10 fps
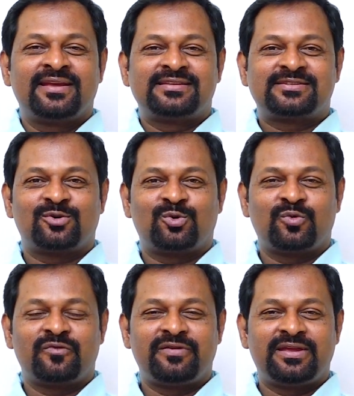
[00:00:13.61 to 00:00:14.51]

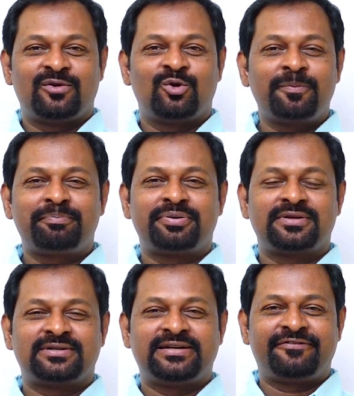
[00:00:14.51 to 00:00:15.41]
So we hope
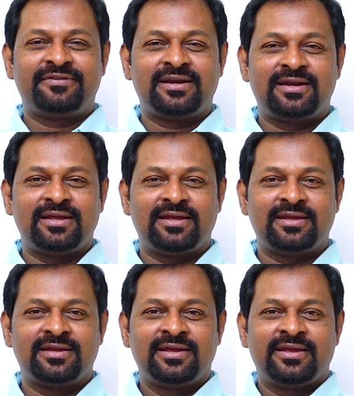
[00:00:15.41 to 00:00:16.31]

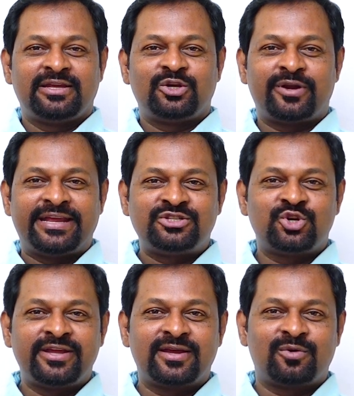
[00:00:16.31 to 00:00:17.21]
definitely you are
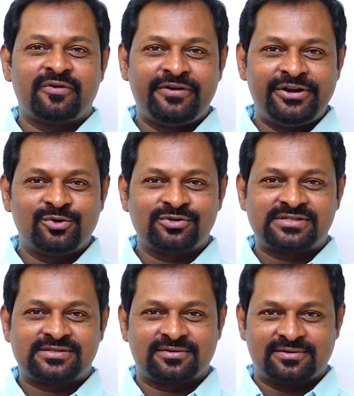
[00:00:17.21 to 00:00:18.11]
enjoying our
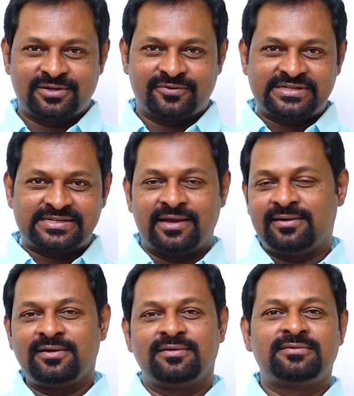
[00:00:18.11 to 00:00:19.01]
videos on our
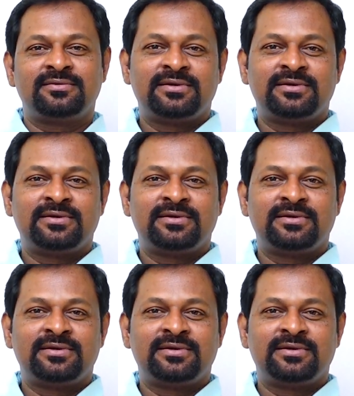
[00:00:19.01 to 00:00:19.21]
channel,